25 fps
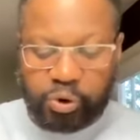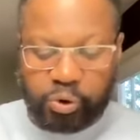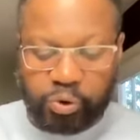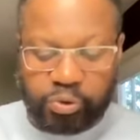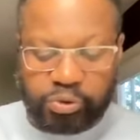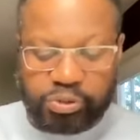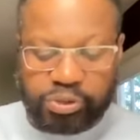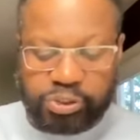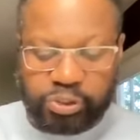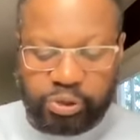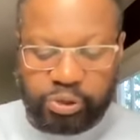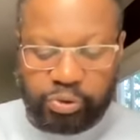
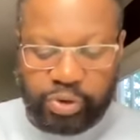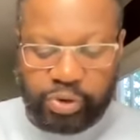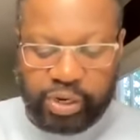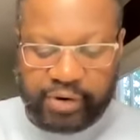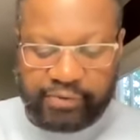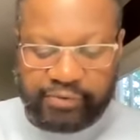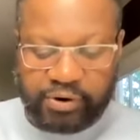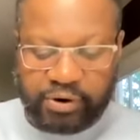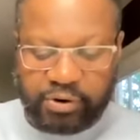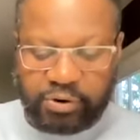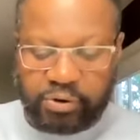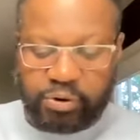
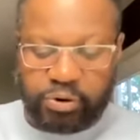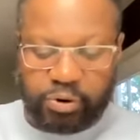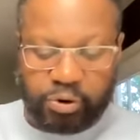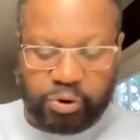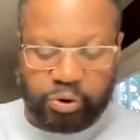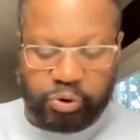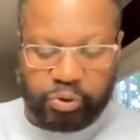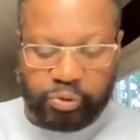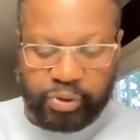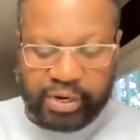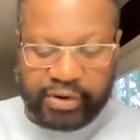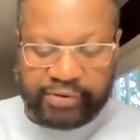Whosoever or
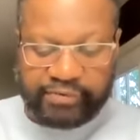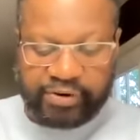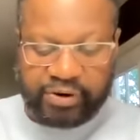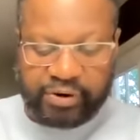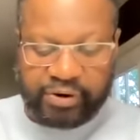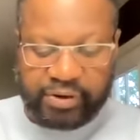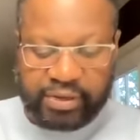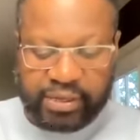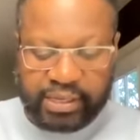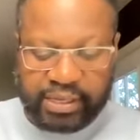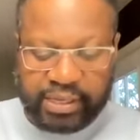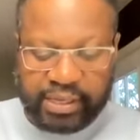
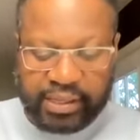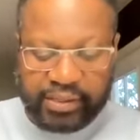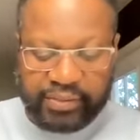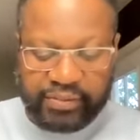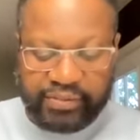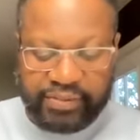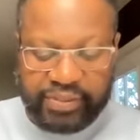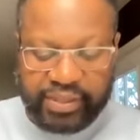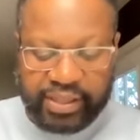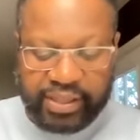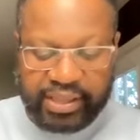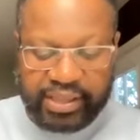whoever
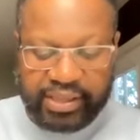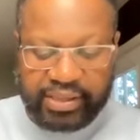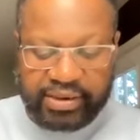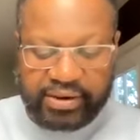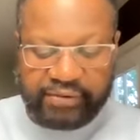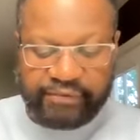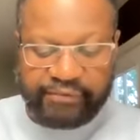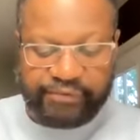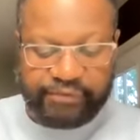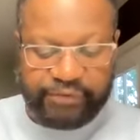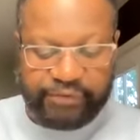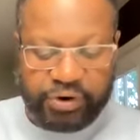
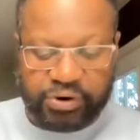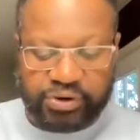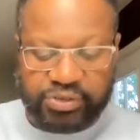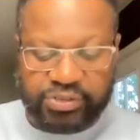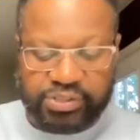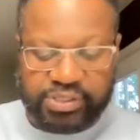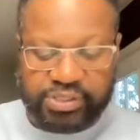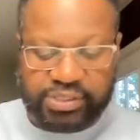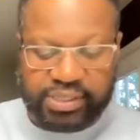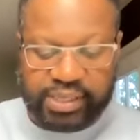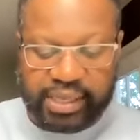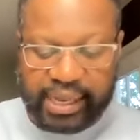then
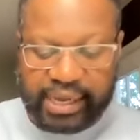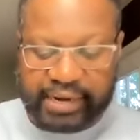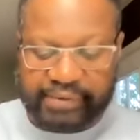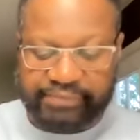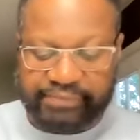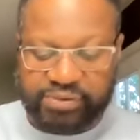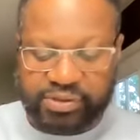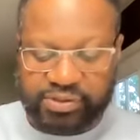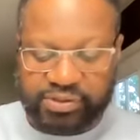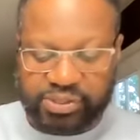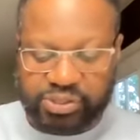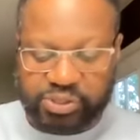first,
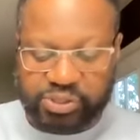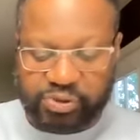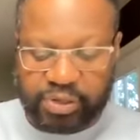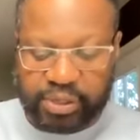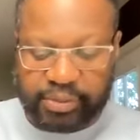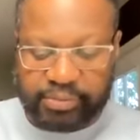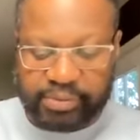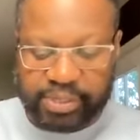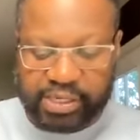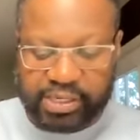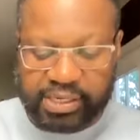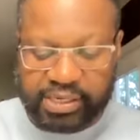after the
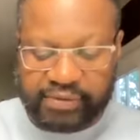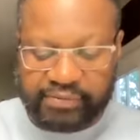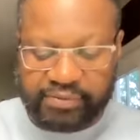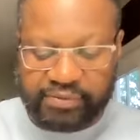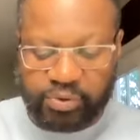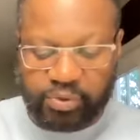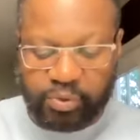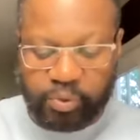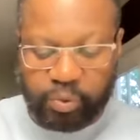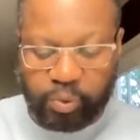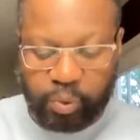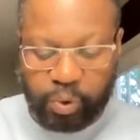troubling of
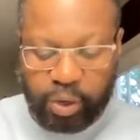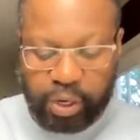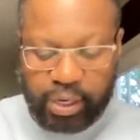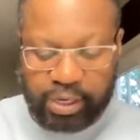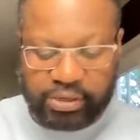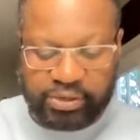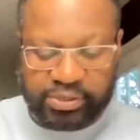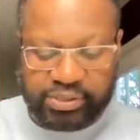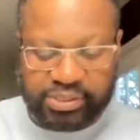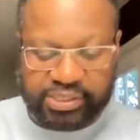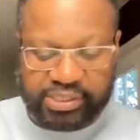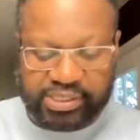the
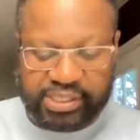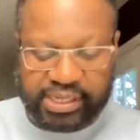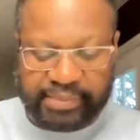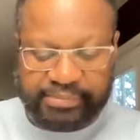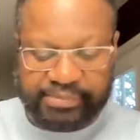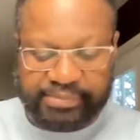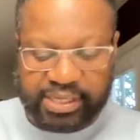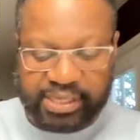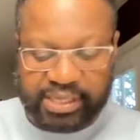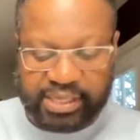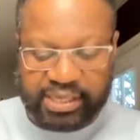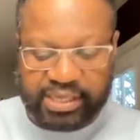water,
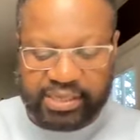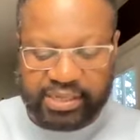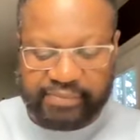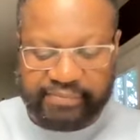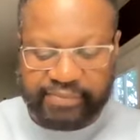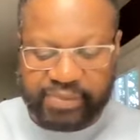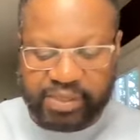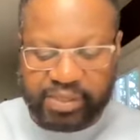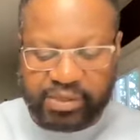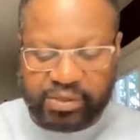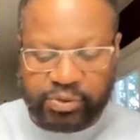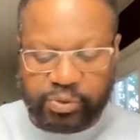stepped in
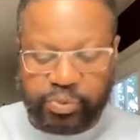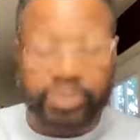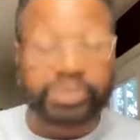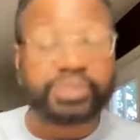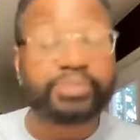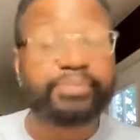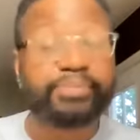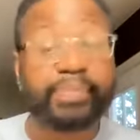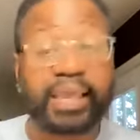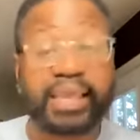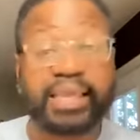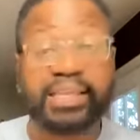
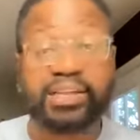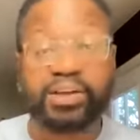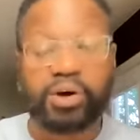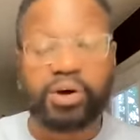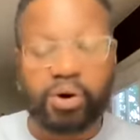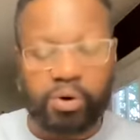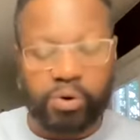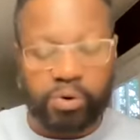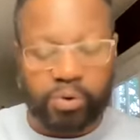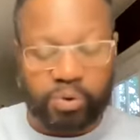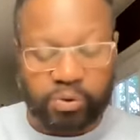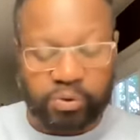was made
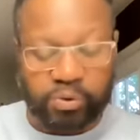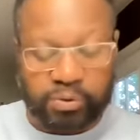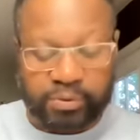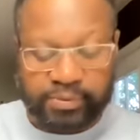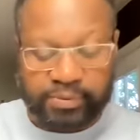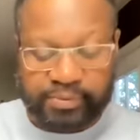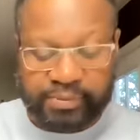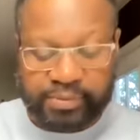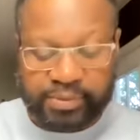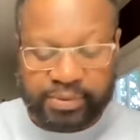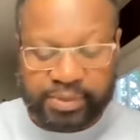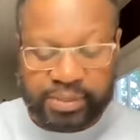whole,
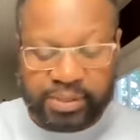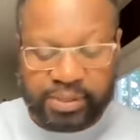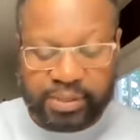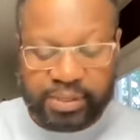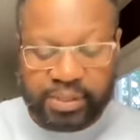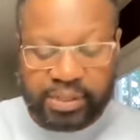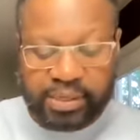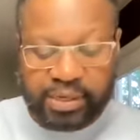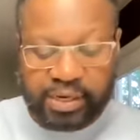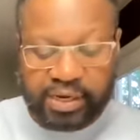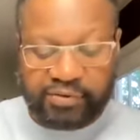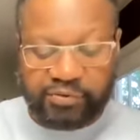
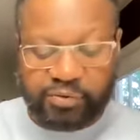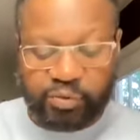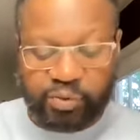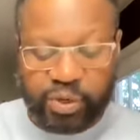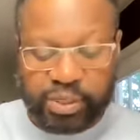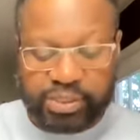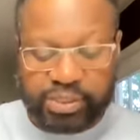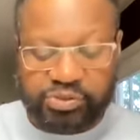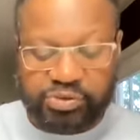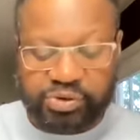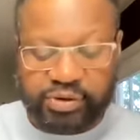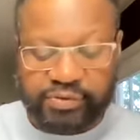of
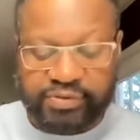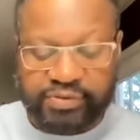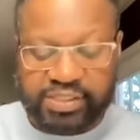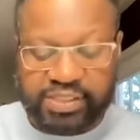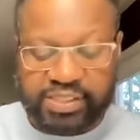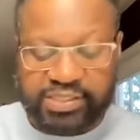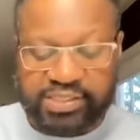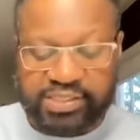whatsoever